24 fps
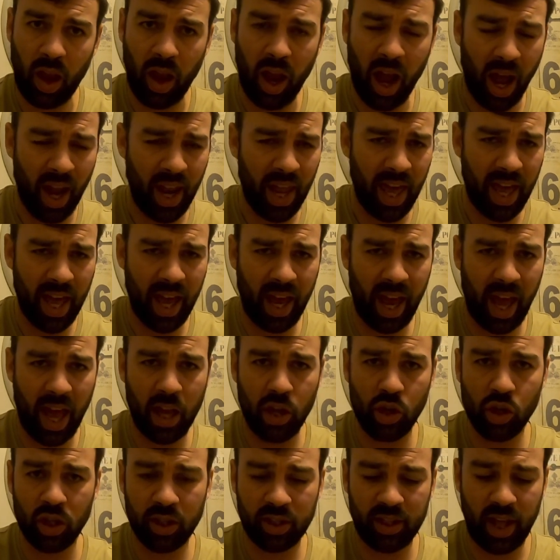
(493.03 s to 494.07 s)
and they again
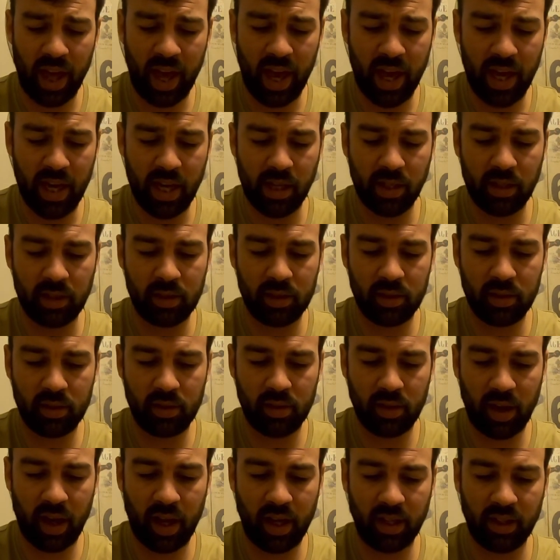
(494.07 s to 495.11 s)
just aid
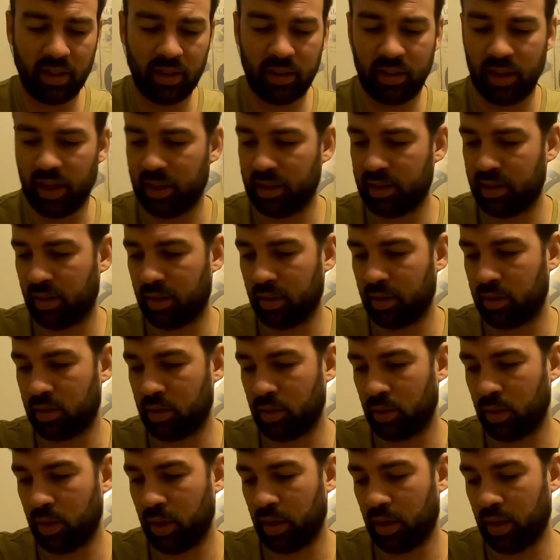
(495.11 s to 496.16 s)
and assist
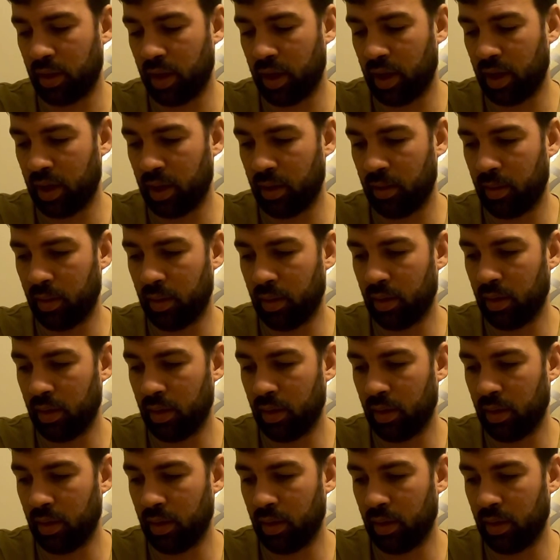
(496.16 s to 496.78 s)
the